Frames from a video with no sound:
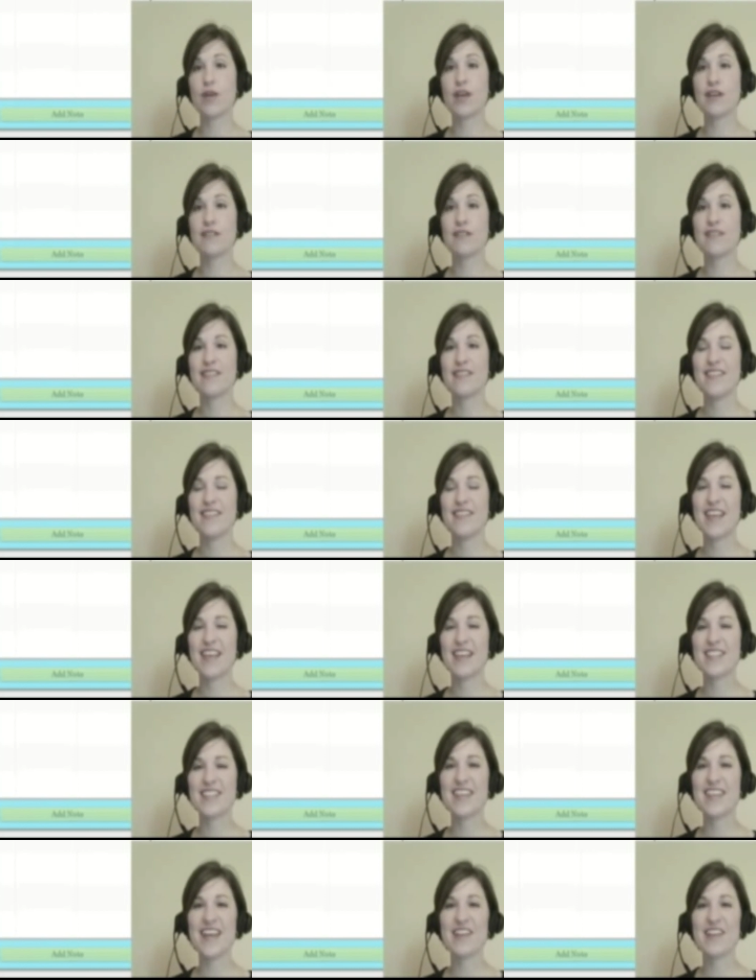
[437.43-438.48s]
Thanks again
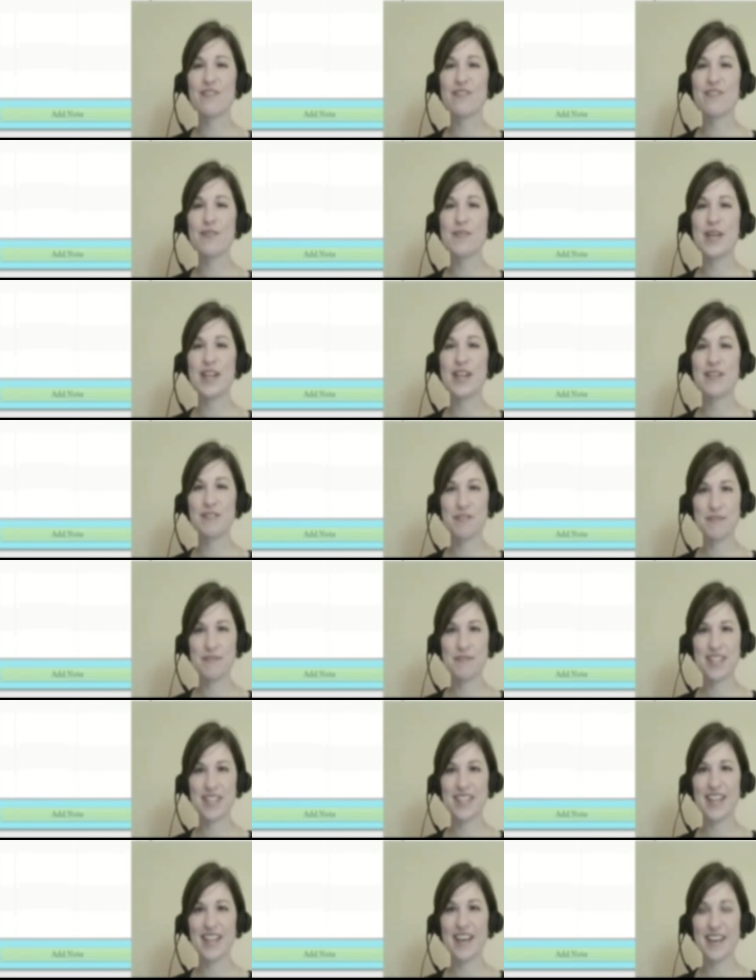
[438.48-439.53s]
for meeting with me today.
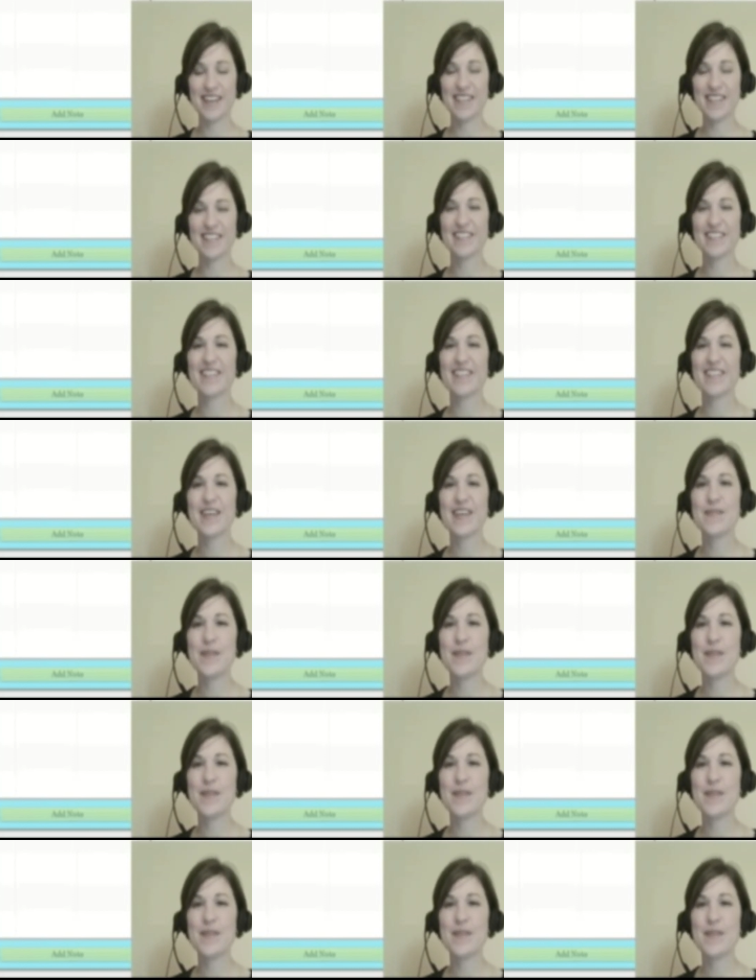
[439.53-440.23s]
Bye-bye.